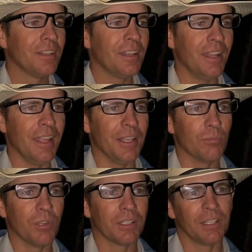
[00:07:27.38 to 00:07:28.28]
and the
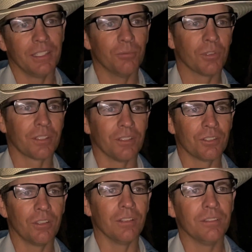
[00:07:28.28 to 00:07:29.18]
brake light didn't work on the
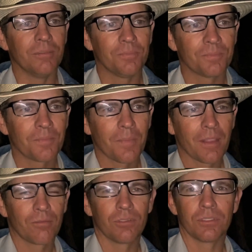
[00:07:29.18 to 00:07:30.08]
trailer
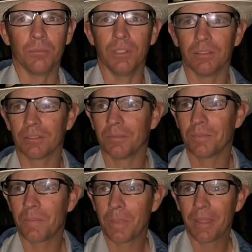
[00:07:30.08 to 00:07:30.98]
for something else.
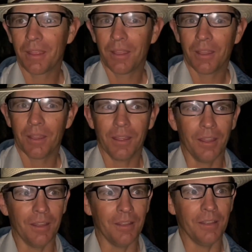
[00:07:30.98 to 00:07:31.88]

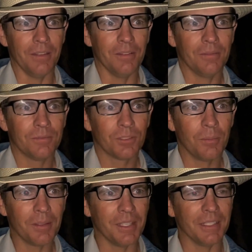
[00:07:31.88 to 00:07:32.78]
Uh, so
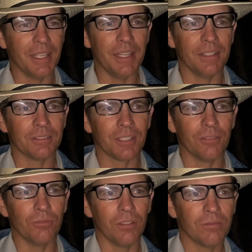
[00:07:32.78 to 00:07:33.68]
I think, dang, it's kind
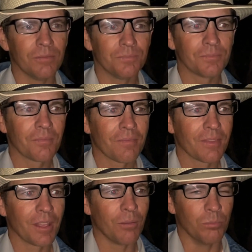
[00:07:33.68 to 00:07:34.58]
of rough.
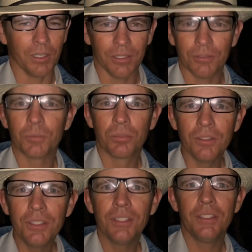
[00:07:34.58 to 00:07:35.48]
But it was
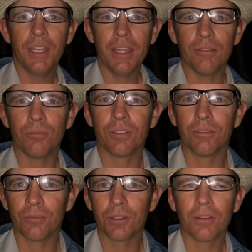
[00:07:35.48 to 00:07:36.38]
pretty good day. We're,
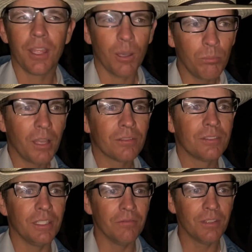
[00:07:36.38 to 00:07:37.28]
we're going to help out
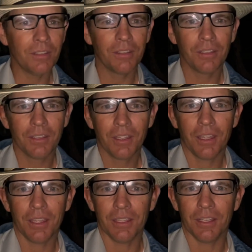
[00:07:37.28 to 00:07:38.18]
Steven
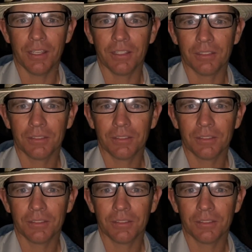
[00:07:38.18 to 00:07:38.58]
and uh,